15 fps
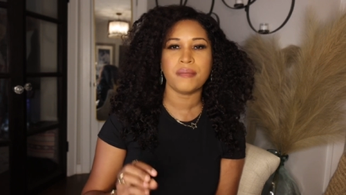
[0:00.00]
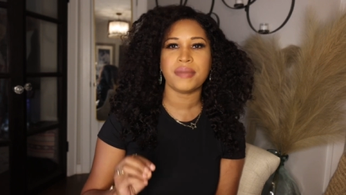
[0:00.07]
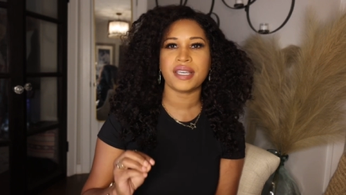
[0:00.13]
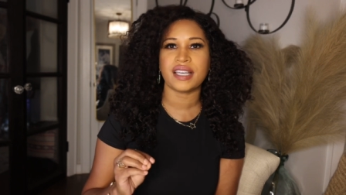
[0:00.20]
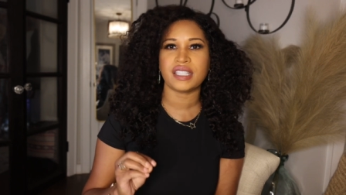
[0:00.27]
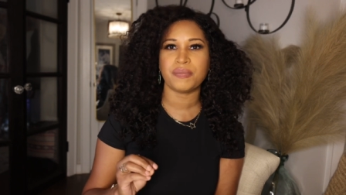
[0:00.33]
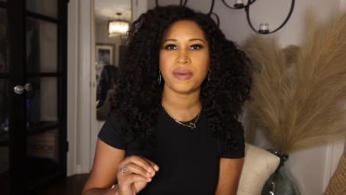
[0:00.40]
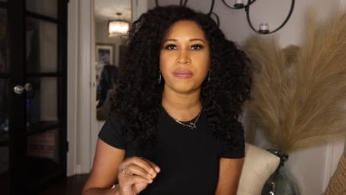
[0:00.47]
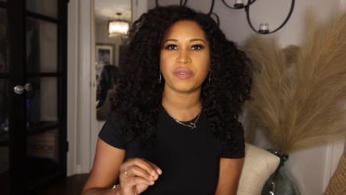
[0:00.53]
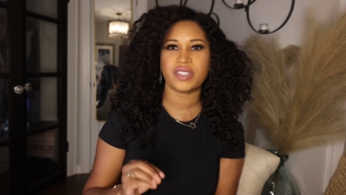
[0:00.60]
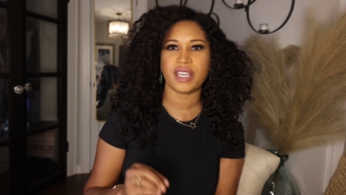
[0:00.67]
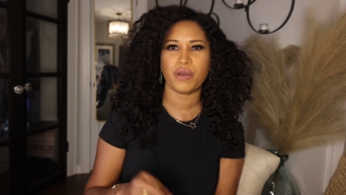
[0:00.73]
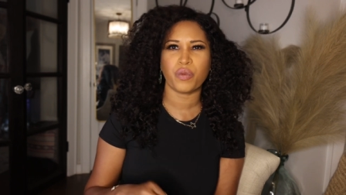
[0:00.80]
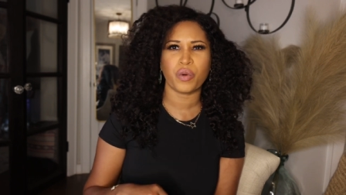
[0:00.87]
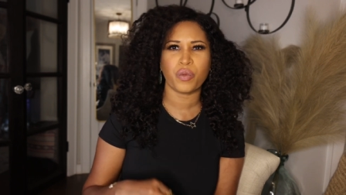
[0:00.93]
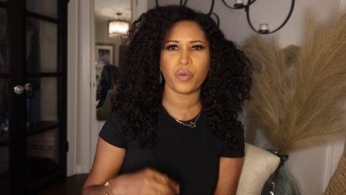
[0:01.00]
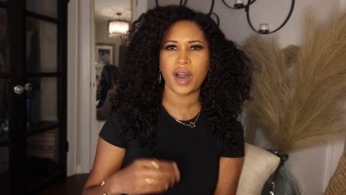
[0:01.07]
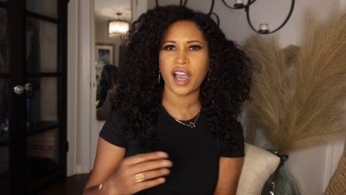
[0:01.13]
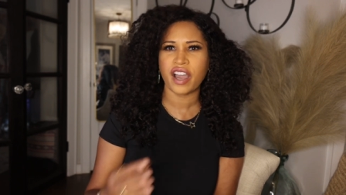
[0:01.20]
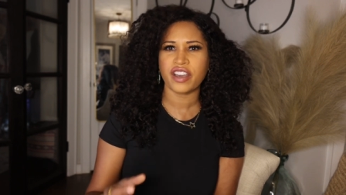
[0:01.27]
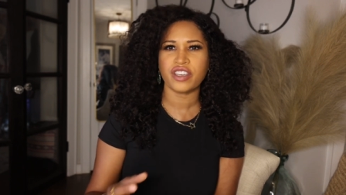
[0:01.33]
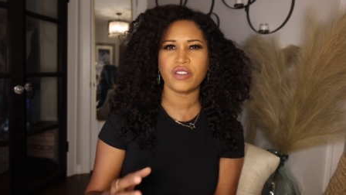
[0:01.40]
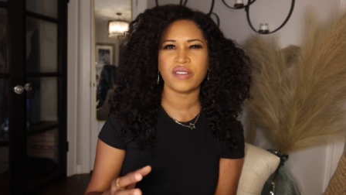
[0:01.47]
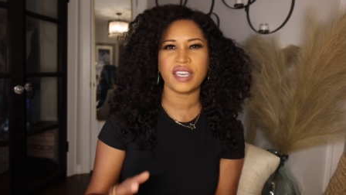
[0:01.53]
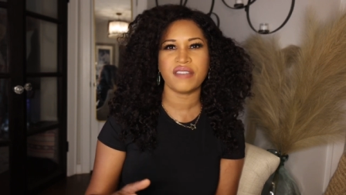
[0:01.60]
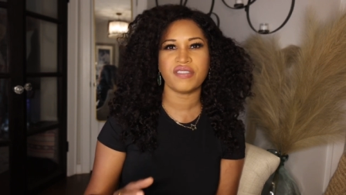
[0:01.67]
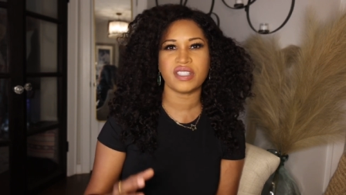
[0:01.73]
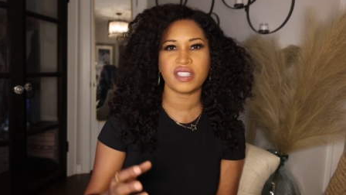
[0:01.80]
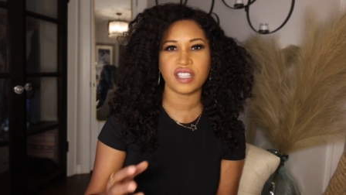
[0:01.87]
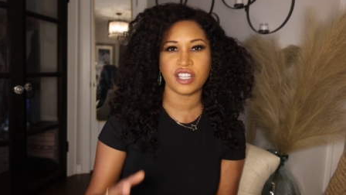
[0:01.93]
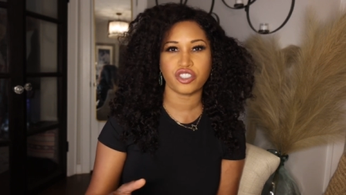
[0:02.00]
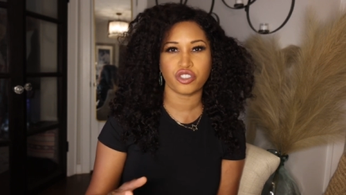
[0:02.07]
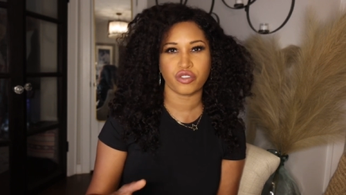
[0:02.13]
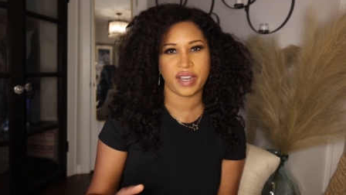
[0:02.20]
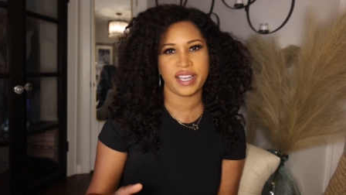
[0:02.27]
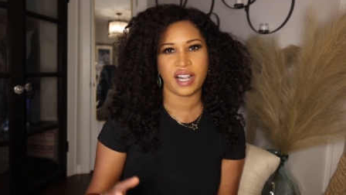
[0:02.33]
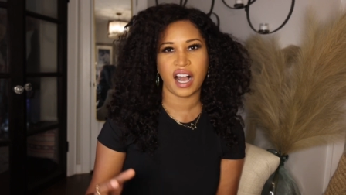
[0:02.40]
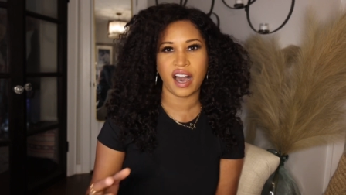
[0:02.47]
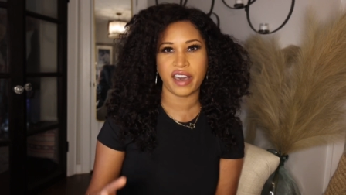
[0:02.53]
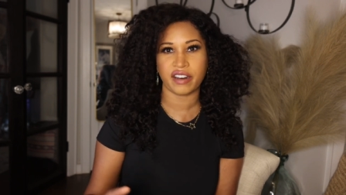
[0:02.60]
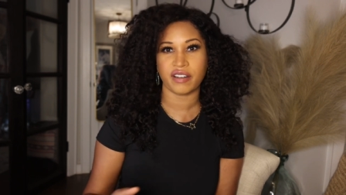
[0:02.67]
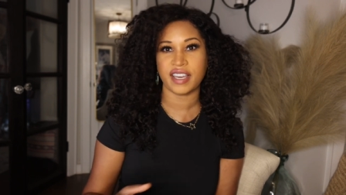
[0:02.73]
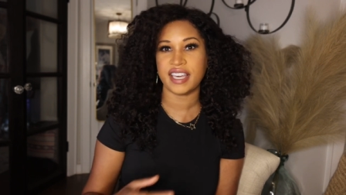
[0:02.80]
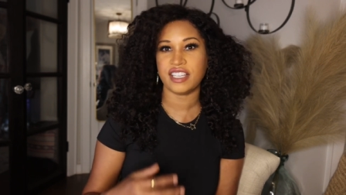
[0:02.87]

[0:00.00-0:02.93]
because people say, well, why are you giving such great honor?